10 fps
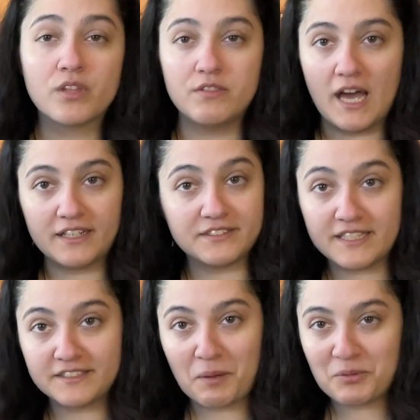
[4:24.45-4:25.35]
That is the
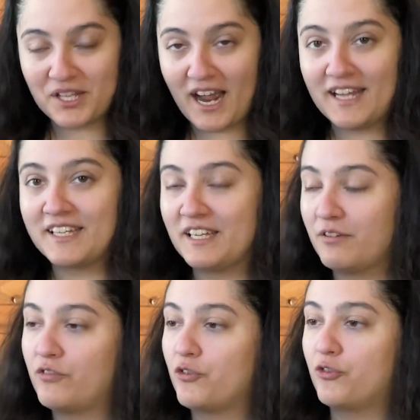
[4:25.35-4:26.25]
example that I
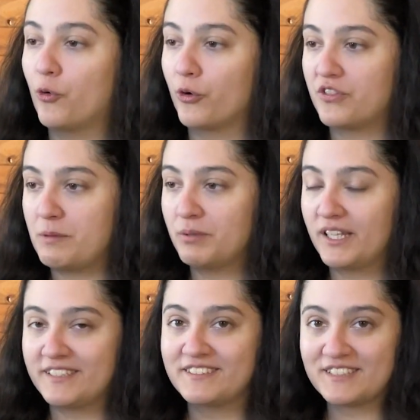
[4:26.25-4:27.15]
give for the
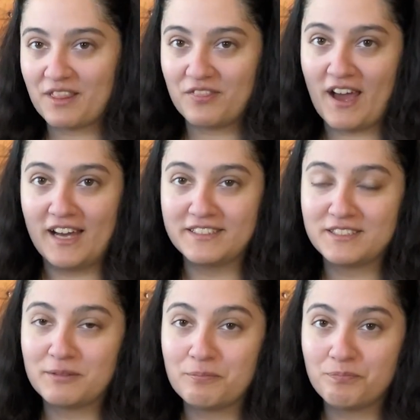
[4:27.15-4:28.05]
place that
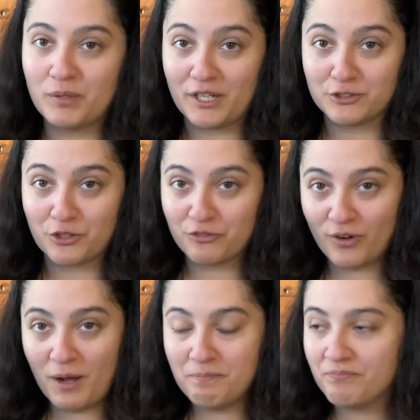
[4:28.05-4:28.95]
players are
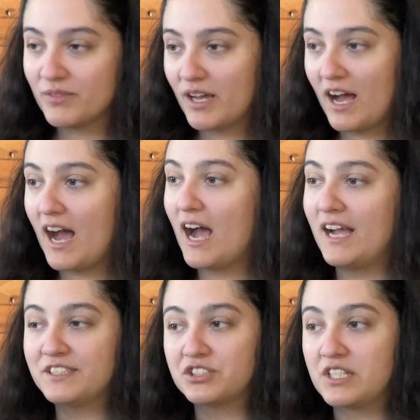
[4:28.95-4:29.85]
from.
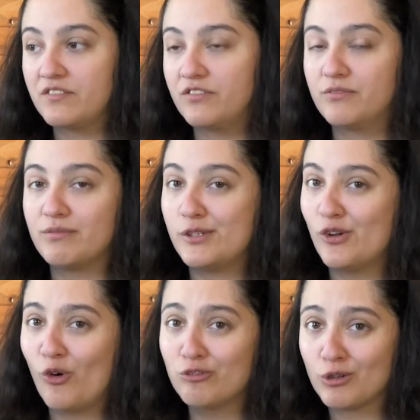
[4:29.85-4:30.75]
I just give an
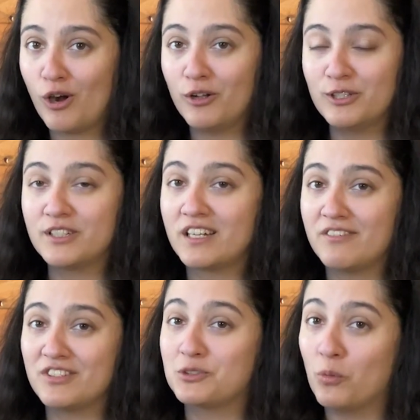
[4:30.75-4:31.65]
overall look
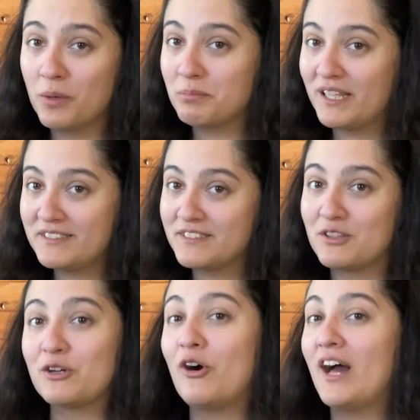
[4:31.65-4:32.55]
of this one place that
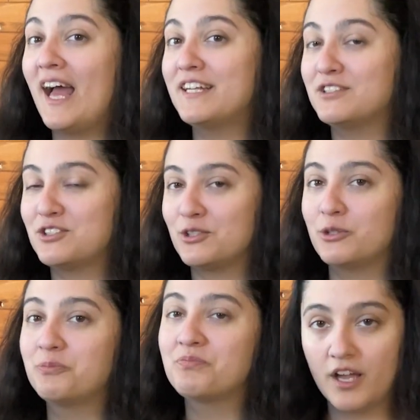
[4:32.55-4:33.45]
they're all headed
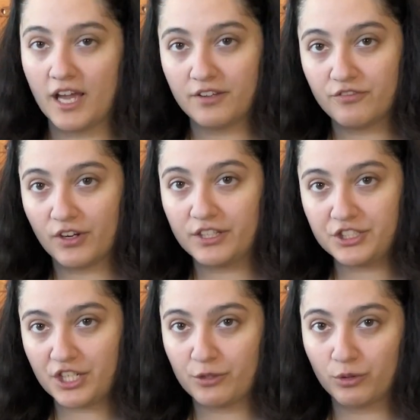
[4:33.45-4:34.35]
to, and a very
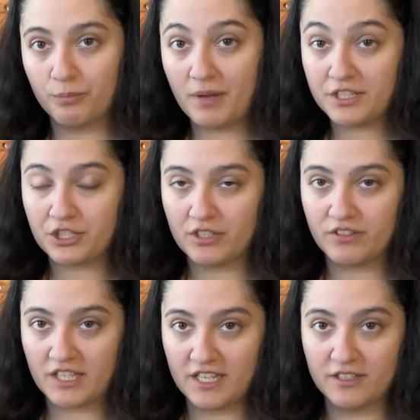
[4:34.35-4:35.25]
general mention of the
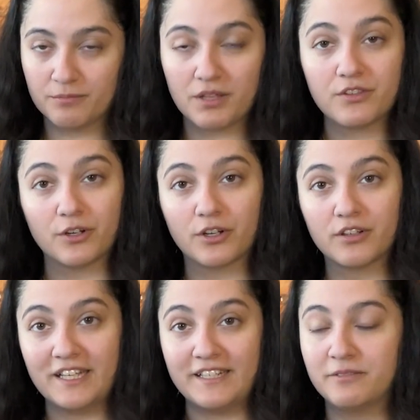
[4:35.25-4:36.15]
kingdom that they're
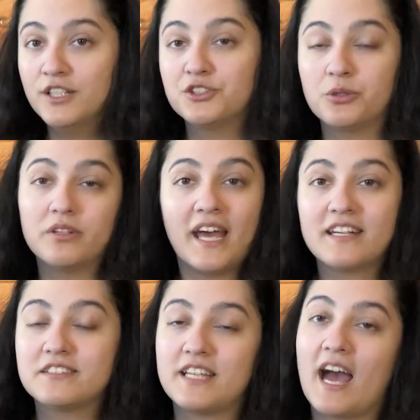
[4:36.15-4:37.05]
in. So
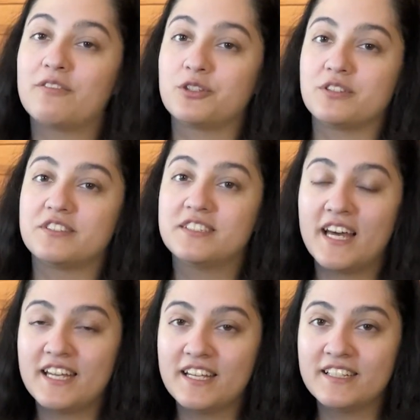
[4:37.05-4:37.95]
next, after the
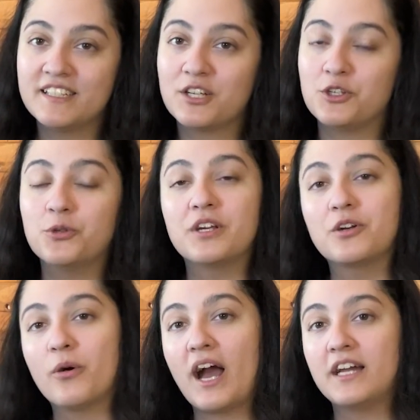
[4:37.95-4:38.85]
setting, you can
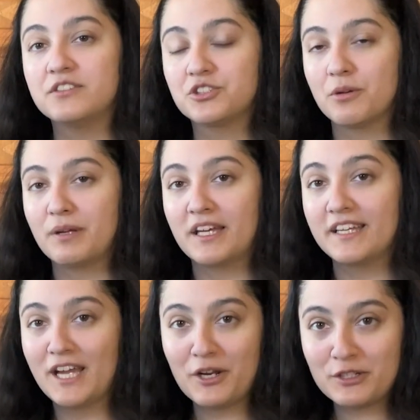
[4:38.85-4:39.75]
go ahead and start making
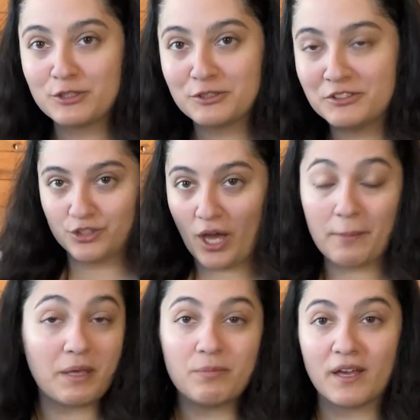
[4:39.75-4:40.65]
characters. I'm
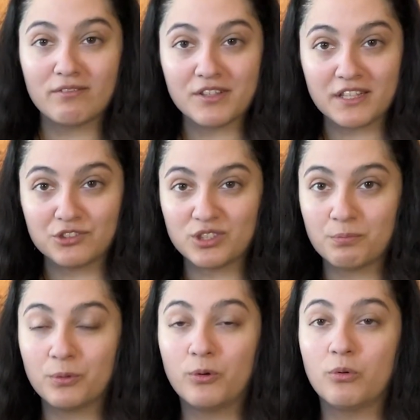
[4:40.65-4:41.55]
keeping everything
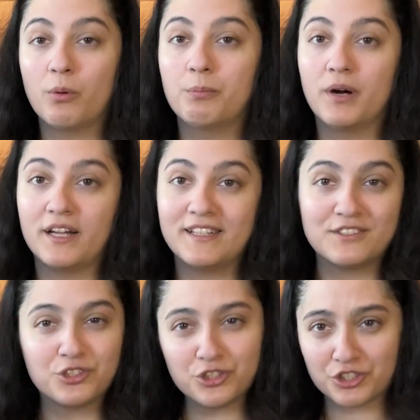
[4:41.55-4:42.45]
simple, but
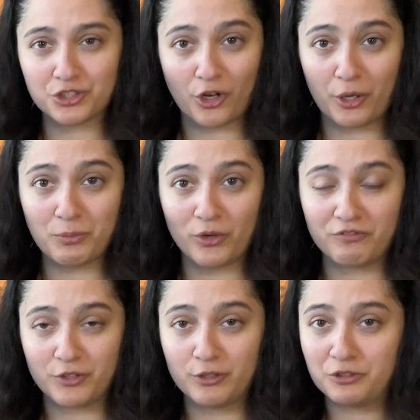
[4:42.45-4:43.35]
it's just a starting point
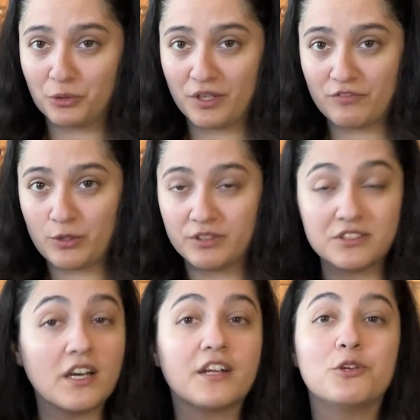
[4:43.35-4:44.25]
for you. So if you
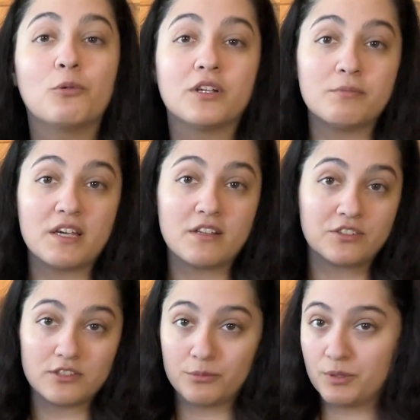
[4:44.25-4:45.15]
decide you want to make things
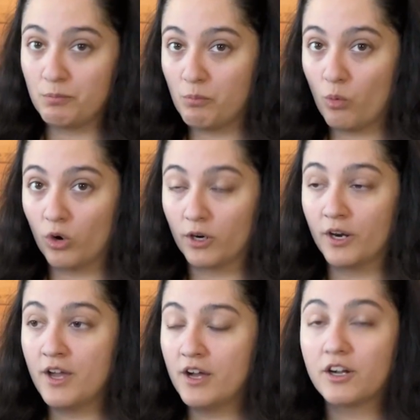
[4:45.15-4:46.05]
a little bit more
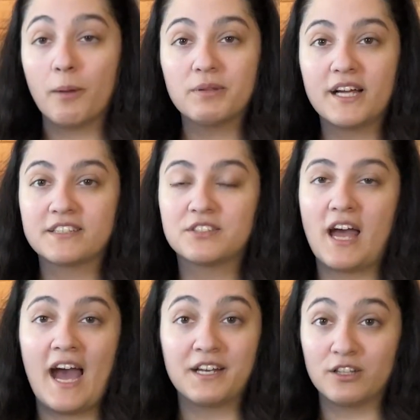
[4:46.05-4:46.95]
complex,
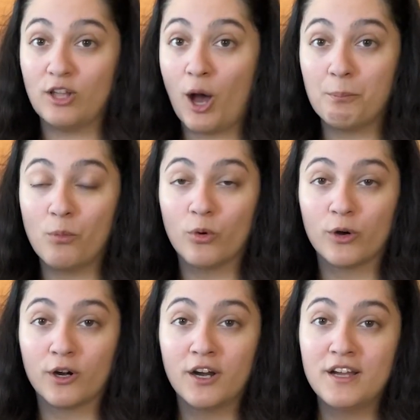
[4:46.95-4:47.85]
add a lot
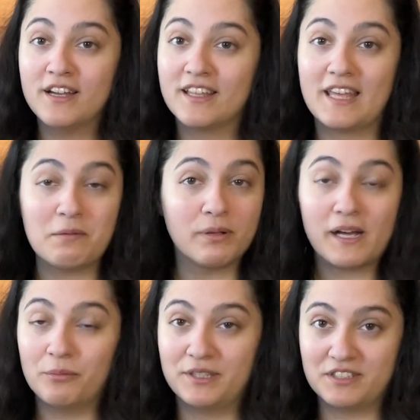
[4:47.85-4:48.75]
more gameplay
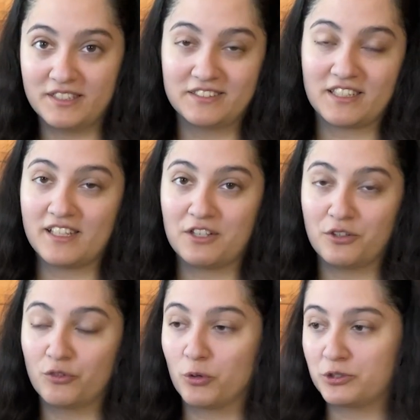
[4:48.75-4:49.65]
elements and things like that, you
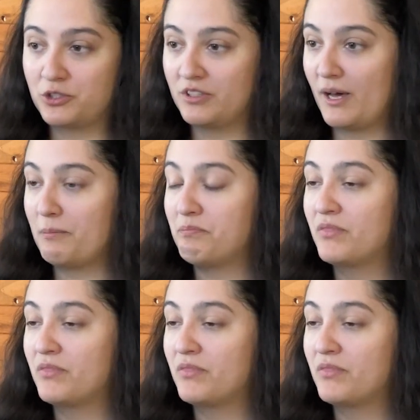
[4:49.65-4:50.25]
can of course do that.